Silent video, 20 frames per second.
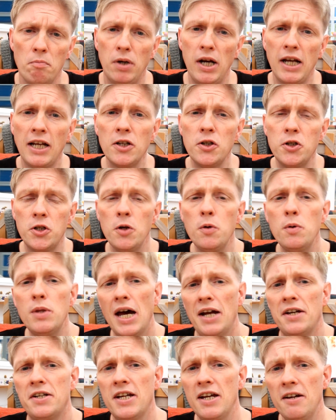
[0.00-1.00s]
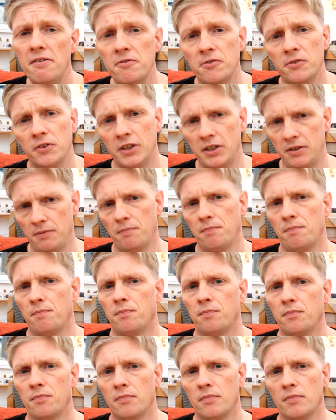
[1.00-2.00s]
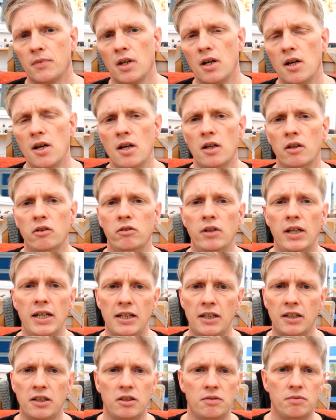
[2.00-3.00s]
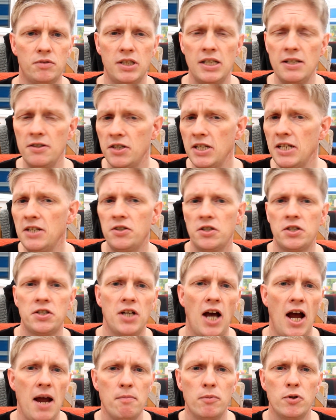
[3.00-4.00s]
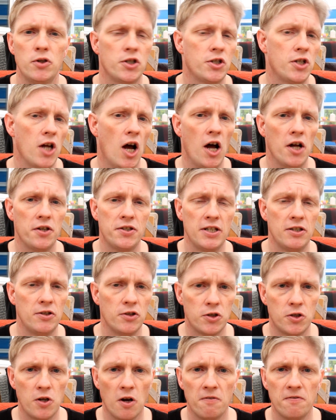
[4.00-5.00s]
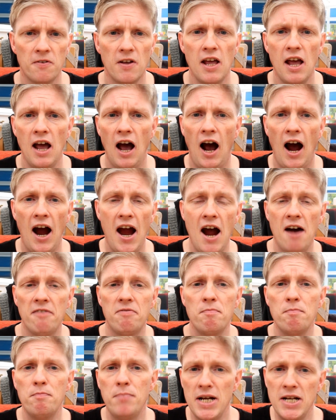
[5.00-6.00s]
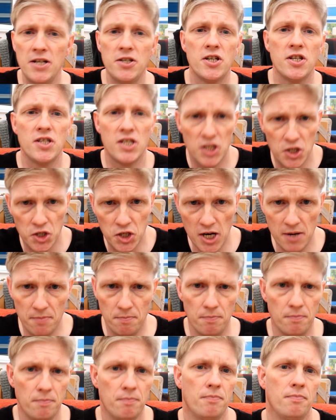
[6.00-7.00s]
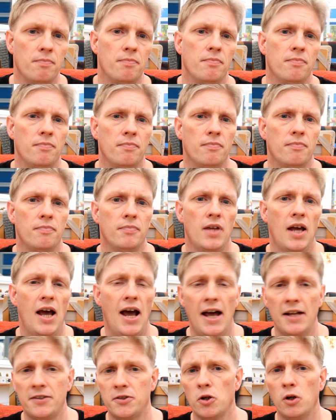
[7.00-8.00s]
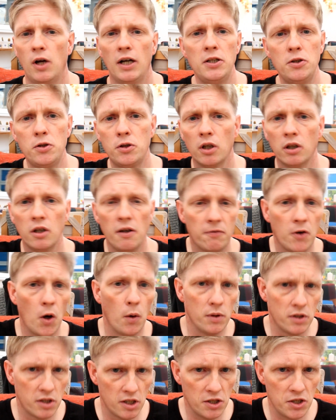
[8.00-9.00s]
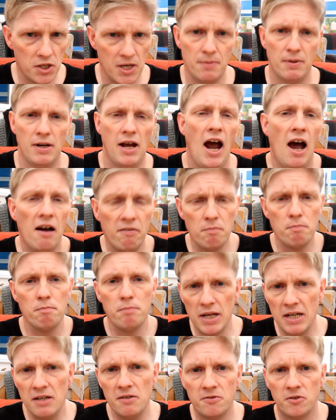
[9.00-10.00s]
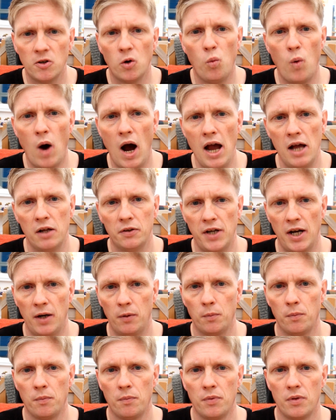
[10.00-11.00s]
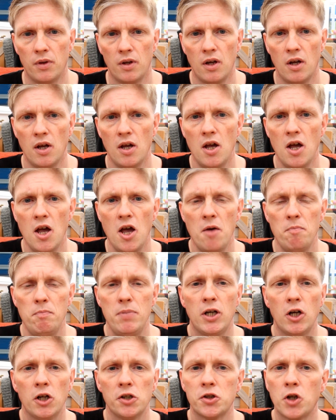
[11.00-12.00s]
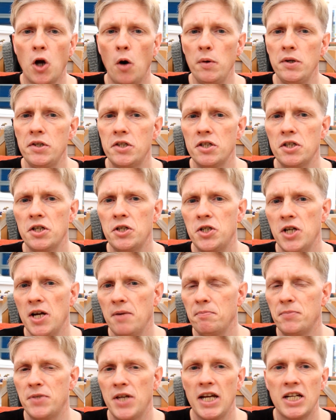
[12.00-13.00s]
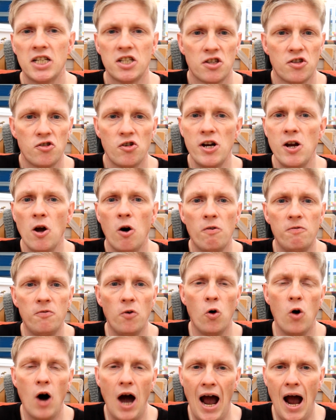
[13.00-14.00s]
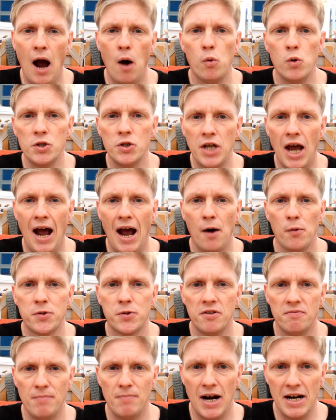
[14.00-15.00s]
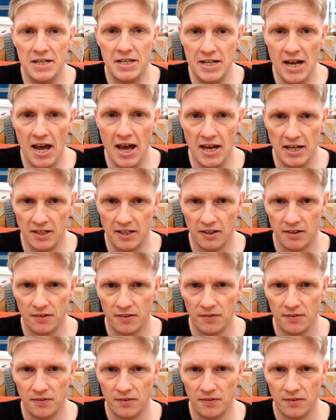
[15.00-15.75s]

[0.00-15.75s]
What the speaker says: But I can do that differently. Like, since these assignments started and stuff, I haven't been to the gym at all. I used to love going to the gym, and I haven't been for a while now. Because going to the gym takes 3 or 4 hours out of my day.